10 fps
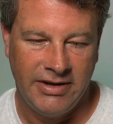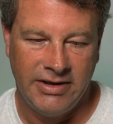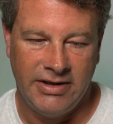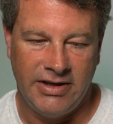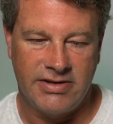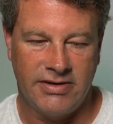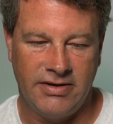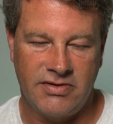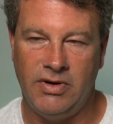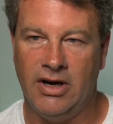As long as
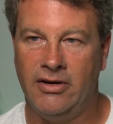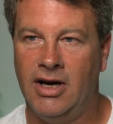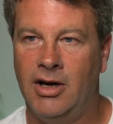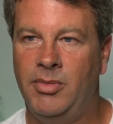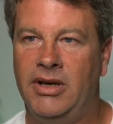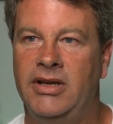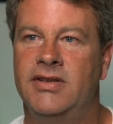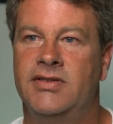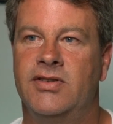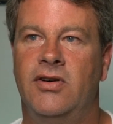we are up and it is
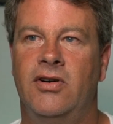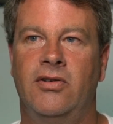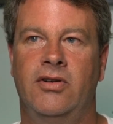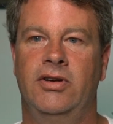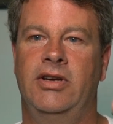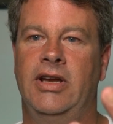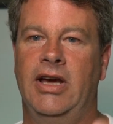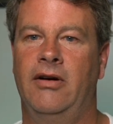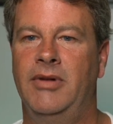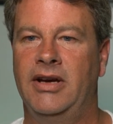all good now.
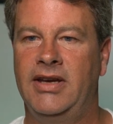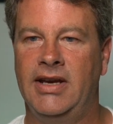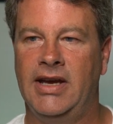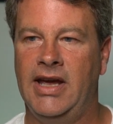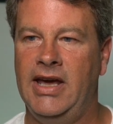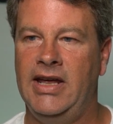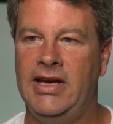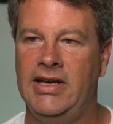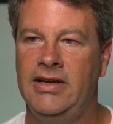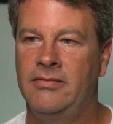I'm not getting
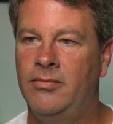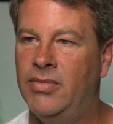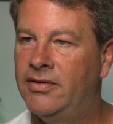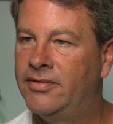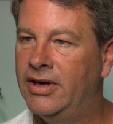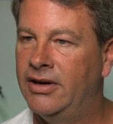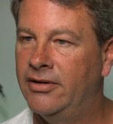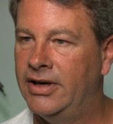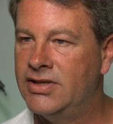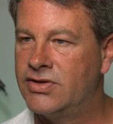any buffering or
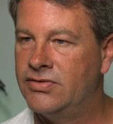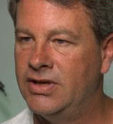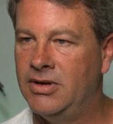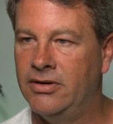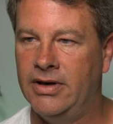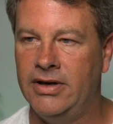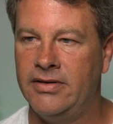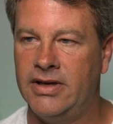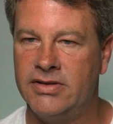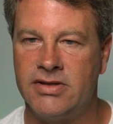any streaming or
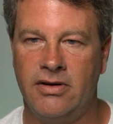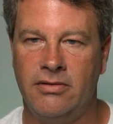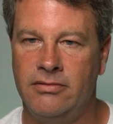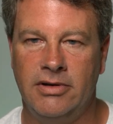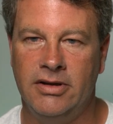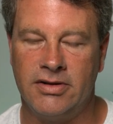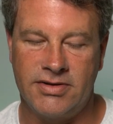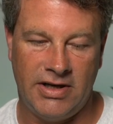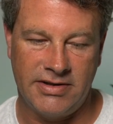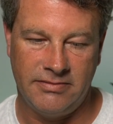anything. So it looks
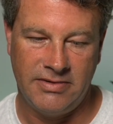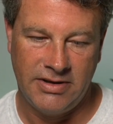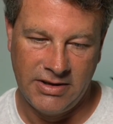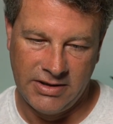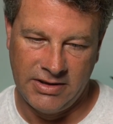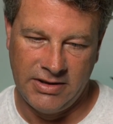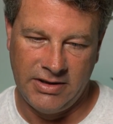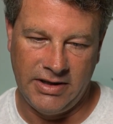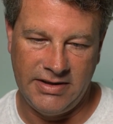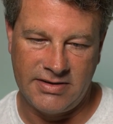awesome, at
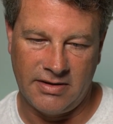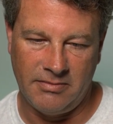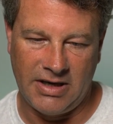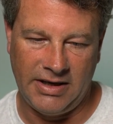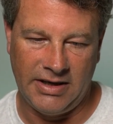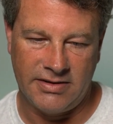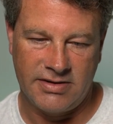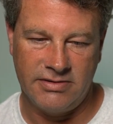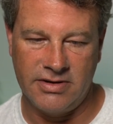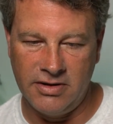least on my end. So as
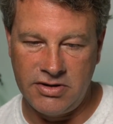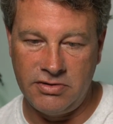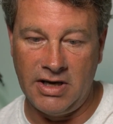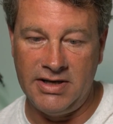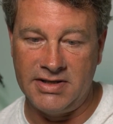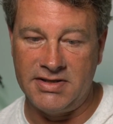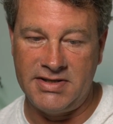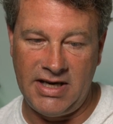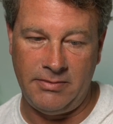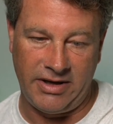long as you guys can see
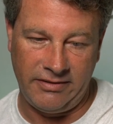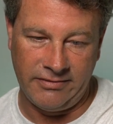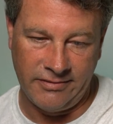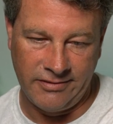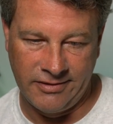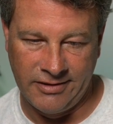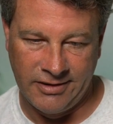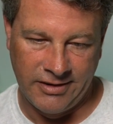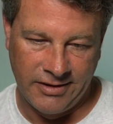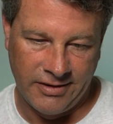me,
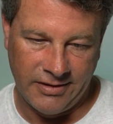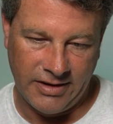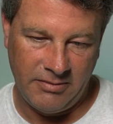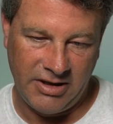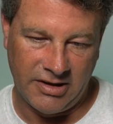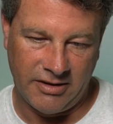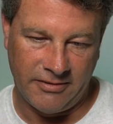let me know.